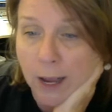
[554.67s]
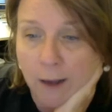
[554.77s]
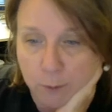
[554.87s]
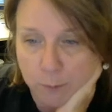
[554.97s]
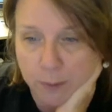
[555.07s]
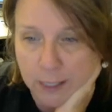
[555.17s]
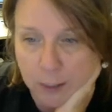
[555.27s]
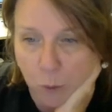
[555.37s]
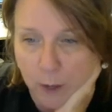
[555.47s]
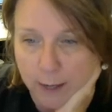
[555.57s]
have a P
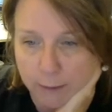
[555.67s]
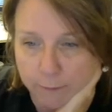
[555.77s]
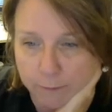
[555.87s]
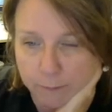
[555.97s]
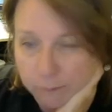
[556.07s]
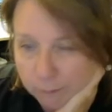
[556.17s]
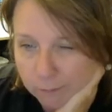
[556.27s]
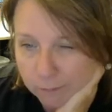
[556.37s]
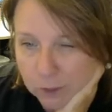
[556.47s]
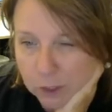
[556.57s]
wave.
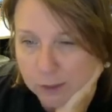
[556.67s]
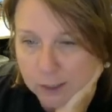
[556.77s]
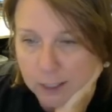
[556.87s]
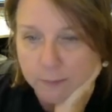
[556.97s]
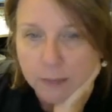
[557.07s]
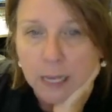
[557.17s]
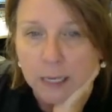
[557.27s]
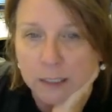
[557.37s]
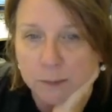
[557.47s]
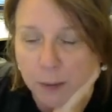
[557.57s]
Do you see?
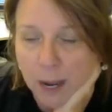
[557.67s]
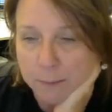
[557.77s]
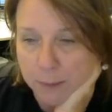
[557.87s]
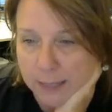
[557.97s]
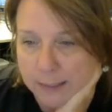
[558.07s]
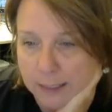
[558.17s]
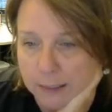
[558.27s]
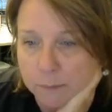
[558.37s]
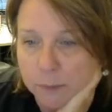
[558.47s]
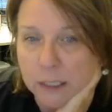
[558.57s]
It's bypassing
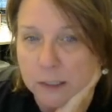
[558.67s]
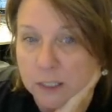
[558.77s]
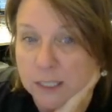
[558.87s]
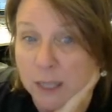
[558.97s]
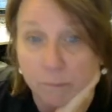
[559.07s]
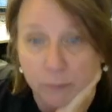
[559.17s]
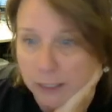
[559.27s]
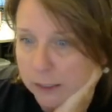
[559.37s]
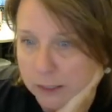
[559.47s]
because something is